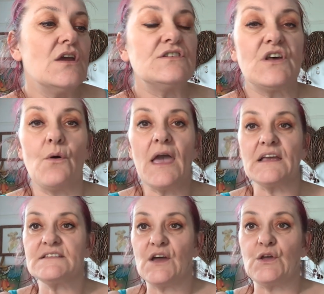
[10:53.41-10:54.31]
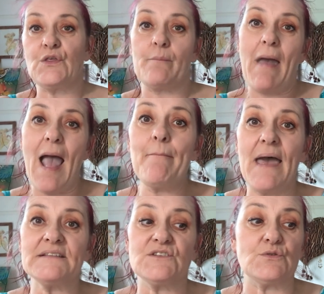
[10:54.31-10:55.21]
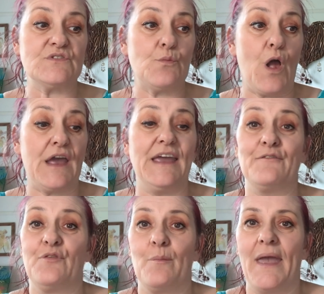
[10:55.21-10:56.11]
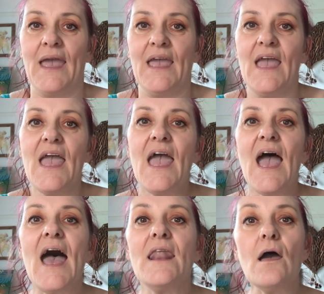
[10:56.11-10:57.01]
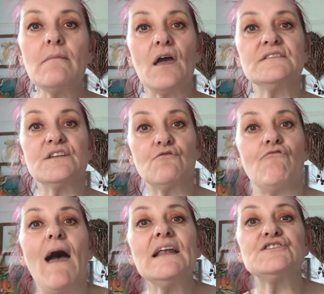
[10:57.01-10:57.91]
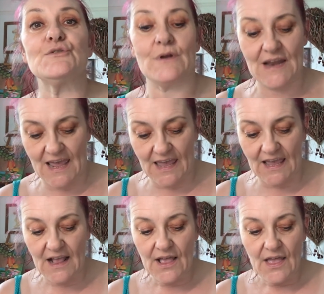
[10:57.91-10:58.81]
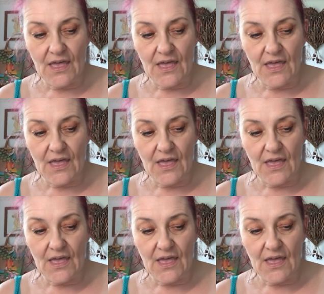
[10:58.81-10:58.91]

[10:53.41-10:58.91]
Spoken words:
So I can tell you that Panpastels are working for me, and I'm going to gradually,